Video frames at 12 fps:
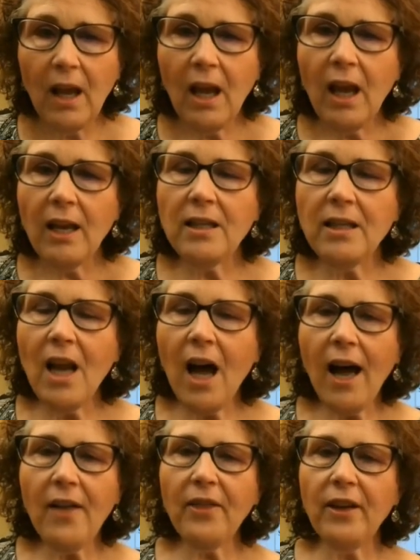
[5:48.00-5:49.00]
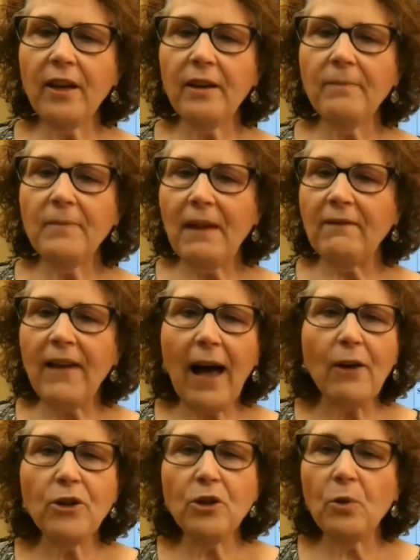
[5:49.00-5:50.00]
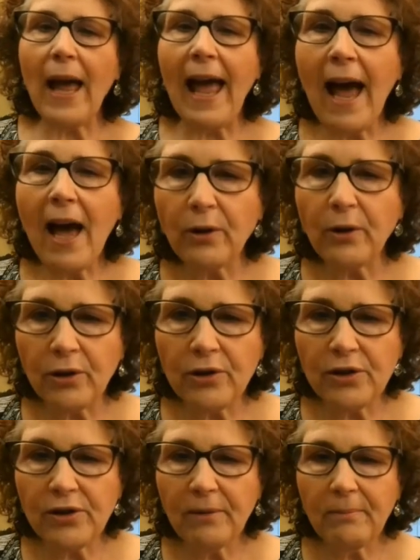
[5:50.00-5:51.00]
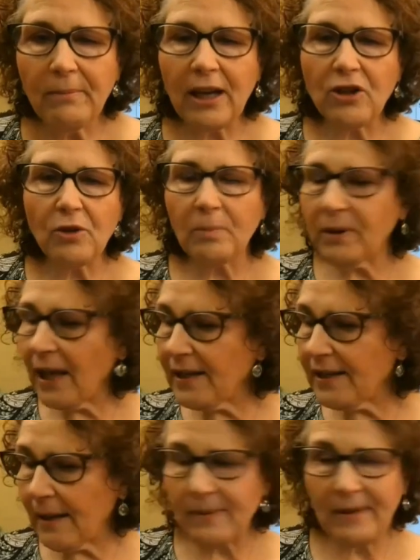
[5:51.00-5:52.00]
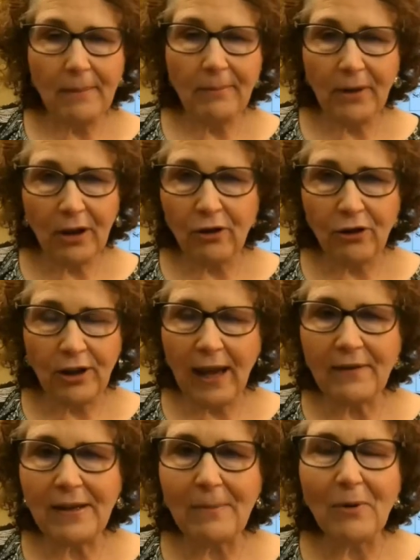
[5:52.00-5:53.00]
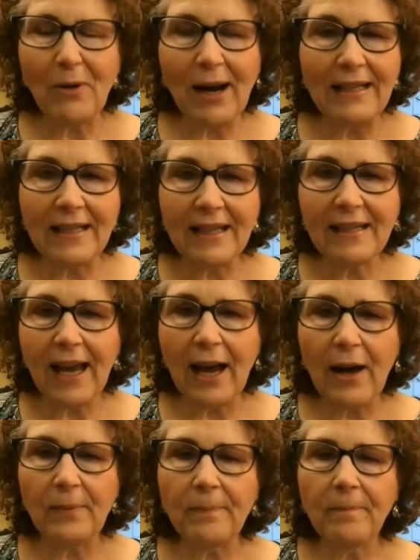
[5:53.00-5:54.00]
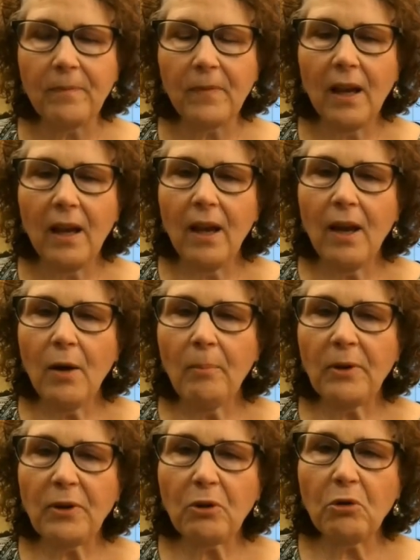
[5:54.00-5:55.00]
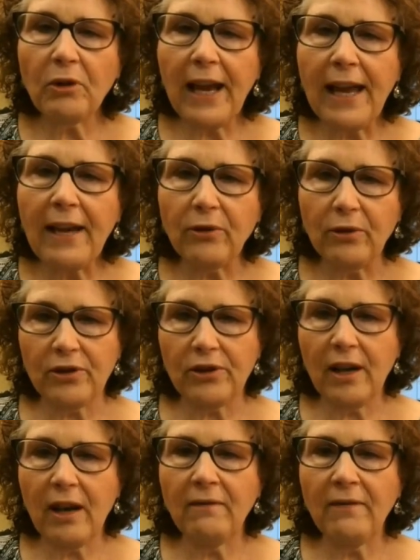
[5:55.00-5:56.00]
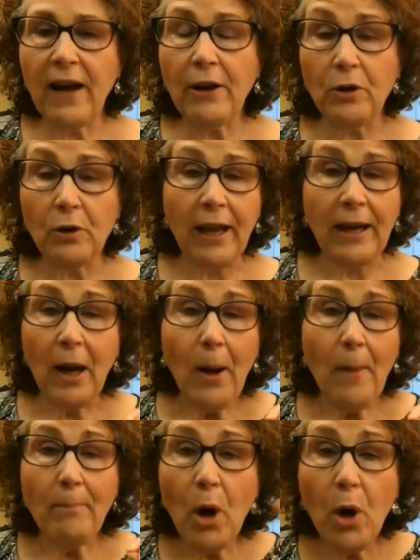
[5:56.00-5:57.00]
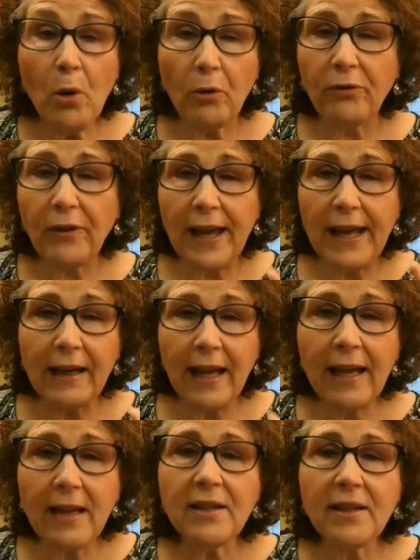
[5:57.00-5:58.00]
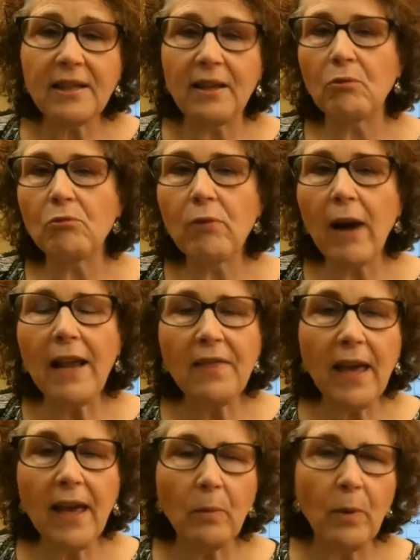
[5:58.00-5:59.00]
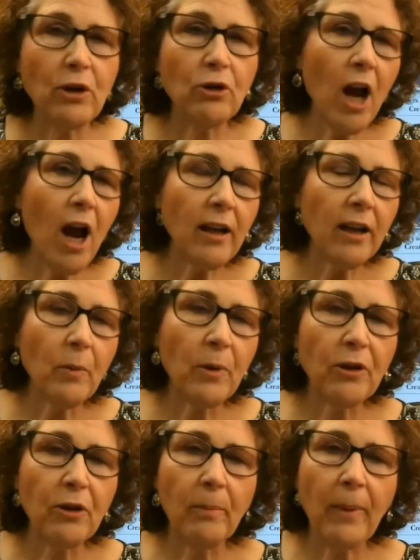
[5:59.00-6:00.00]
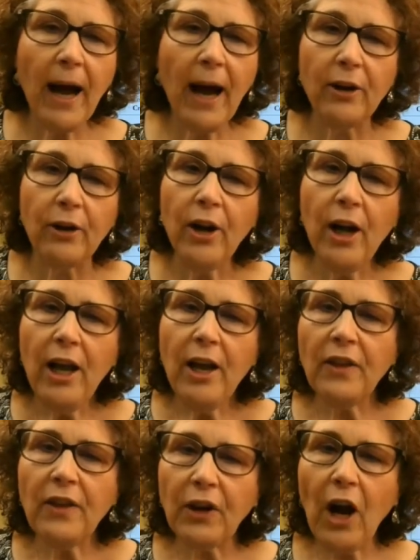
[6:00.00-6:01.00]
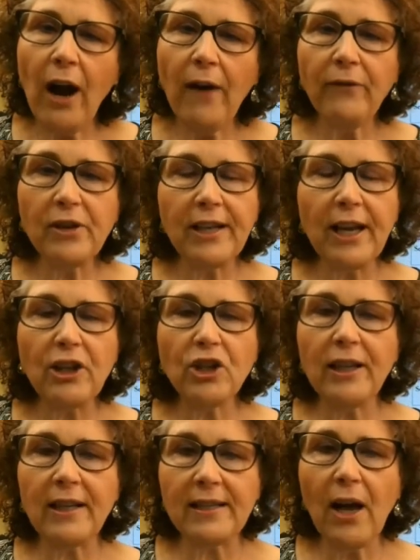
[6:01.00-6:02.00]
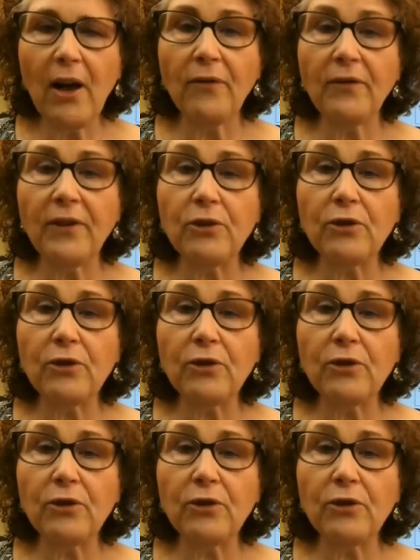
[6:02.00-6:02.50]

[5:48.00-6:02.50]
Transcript: not the value adders because you plussed up something or you gave some great discount, but the creators of value, like poof, in an instant, right then when you're talking with your buyer, that the conversation itself is